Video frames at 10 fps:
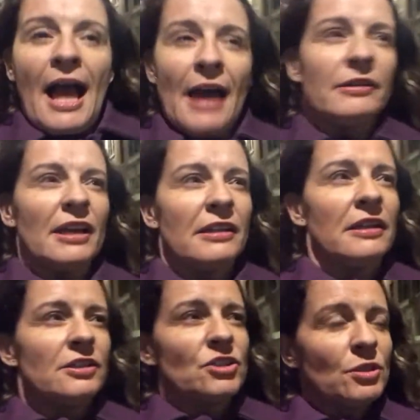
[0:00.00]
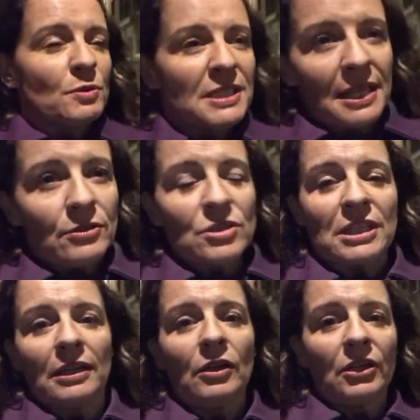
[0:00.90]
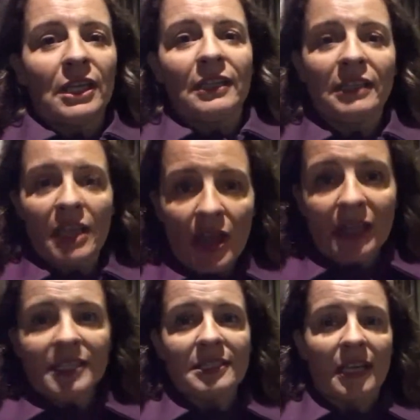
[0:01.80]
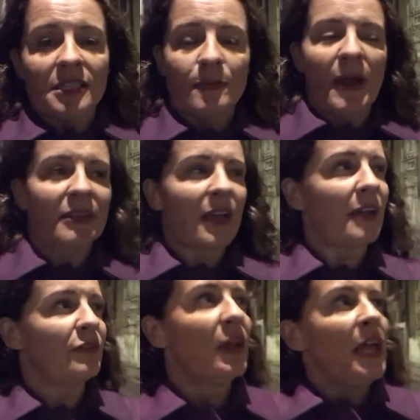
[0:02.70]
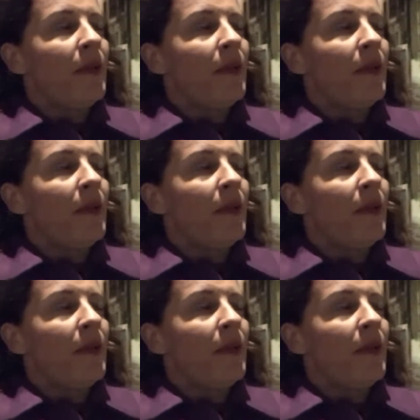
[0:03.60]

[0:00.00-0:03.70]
And it just was interesting looking in the early stage about the kind of